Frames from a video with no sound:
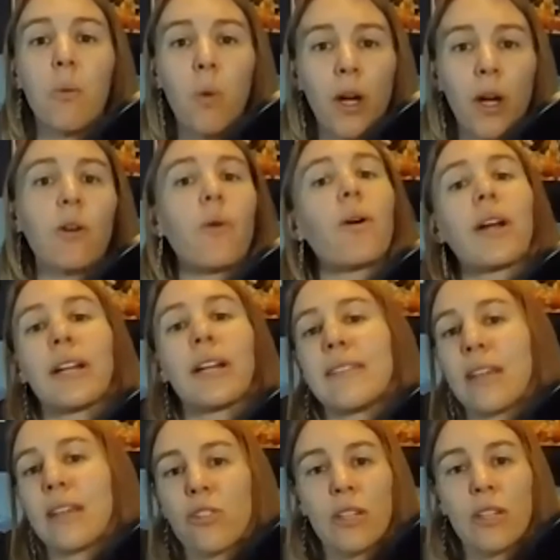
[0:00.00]
what your
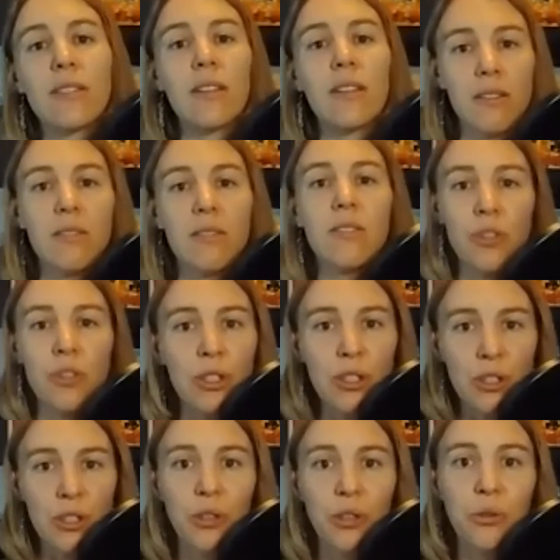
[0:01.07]
organization exists to
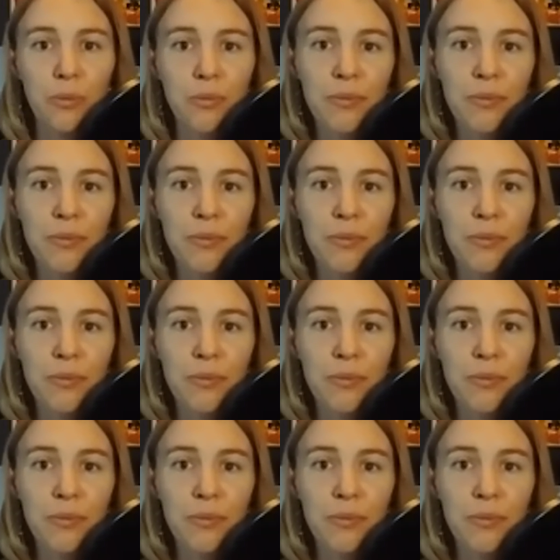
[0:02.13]
do.